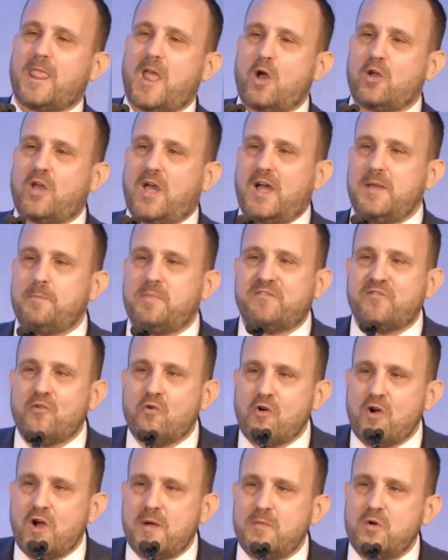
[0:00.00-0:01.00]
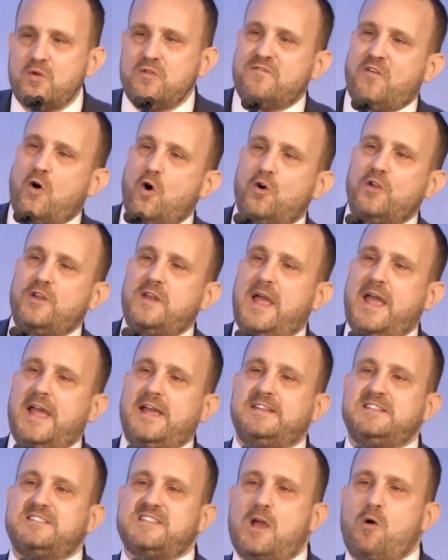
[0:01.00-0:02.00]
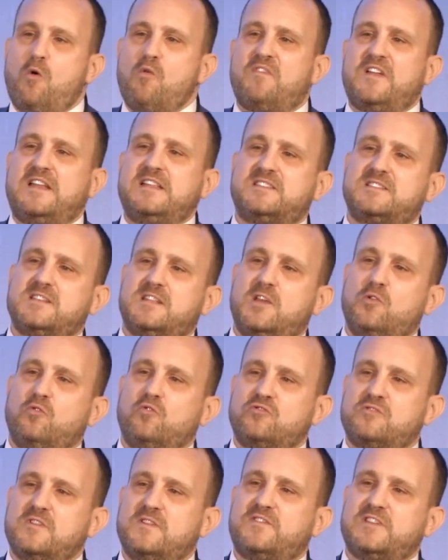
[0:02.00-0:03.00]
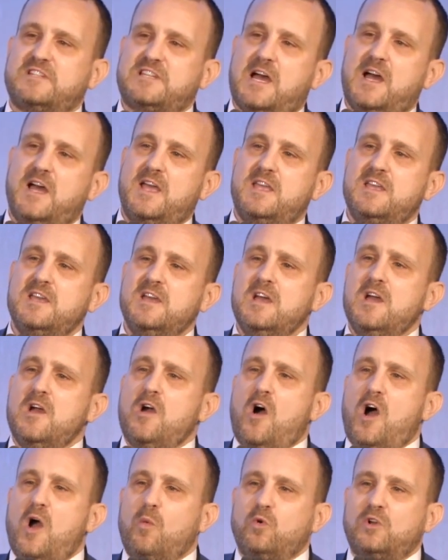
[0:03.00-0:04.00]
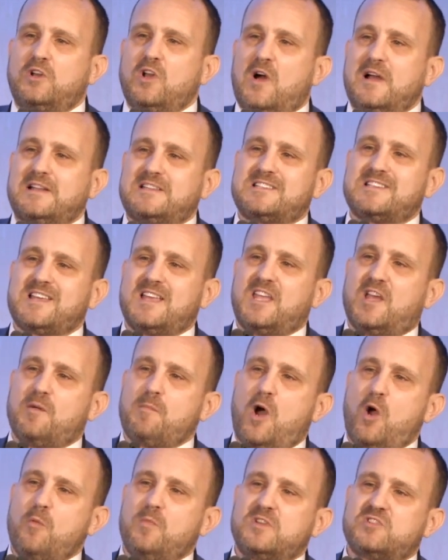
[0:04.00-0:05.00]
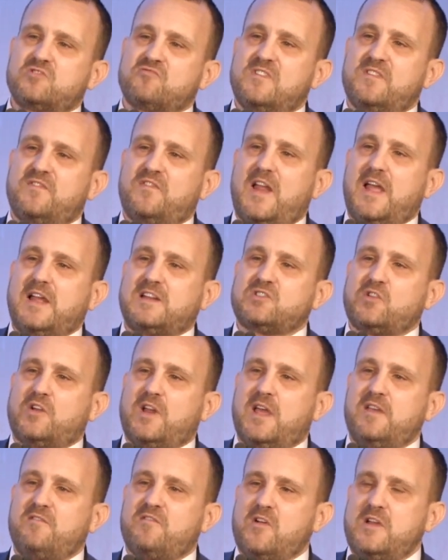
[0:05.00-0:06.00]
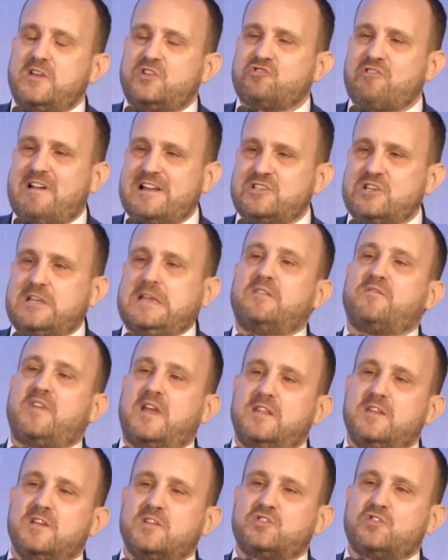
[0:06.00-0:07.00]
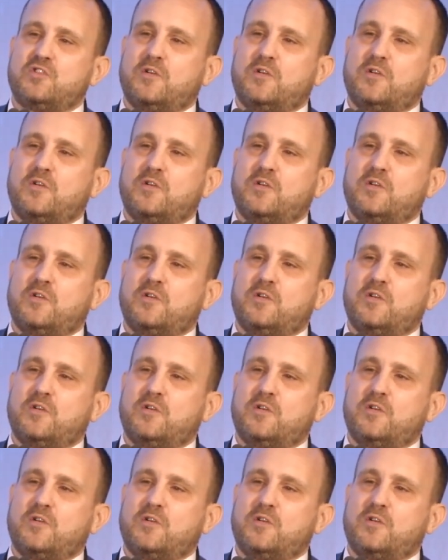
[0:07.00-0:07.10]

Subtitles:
Okay, before I move on and delve into the order of the day, I would like to take a moment to reflect on a very tragic event that